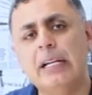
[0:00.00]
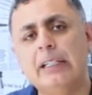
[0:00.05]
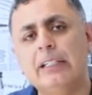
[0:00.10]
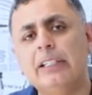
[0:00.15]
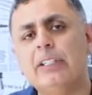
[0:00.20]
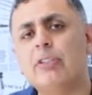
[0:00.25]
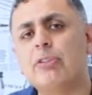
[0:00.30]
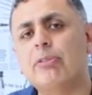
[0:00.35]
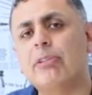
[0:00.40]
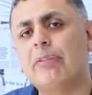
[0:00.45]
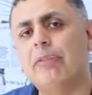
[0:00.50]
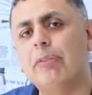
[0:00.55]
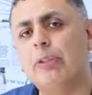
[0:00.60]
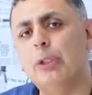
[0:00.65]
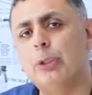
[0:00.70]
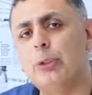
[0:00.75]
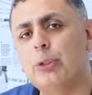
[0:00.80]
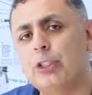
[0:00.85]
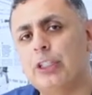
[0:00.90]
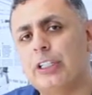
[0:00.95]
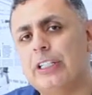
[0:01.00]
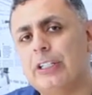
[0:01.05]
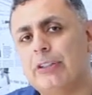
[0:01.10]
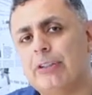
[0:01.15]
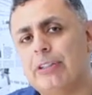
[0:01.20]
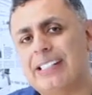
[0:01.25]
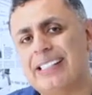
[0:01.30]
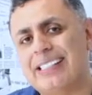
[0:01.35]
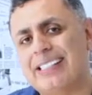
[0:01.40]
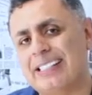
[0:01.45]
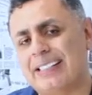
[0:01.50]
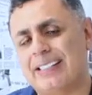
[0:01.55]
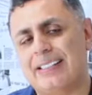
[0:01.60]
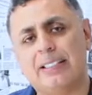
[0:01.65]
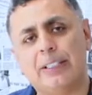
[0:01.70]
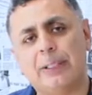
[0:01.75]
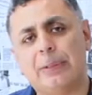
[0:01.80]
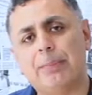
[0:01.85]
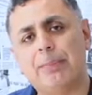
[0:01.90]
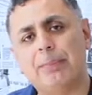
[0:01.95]
This revolutionary
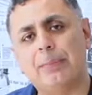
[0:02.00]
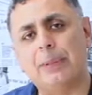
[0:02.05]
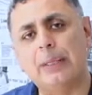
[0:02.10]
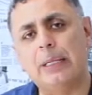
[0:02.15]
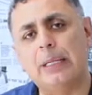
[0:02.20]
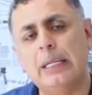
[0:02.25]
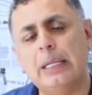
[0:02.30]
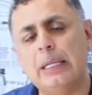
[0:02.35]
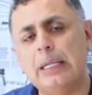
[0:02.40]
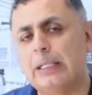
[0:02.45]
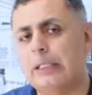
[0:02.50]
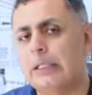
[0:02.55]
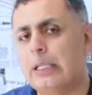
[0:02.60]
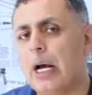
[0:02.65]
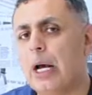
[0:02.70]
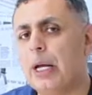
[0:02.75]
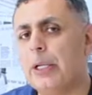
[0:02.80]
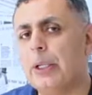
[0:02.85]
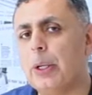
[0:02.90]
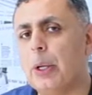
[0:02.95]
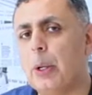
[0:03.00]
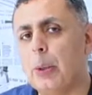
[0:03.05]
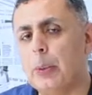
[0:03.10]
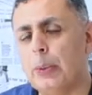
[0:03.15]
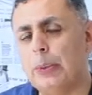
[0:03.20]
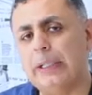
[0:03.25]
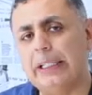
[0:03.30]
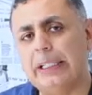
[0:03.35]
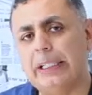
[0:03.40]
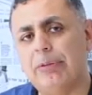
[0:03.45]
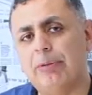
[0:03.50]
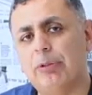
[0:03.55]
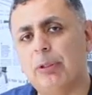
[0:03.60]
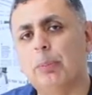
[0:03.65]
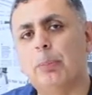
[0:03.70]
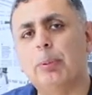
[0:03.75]
system not only will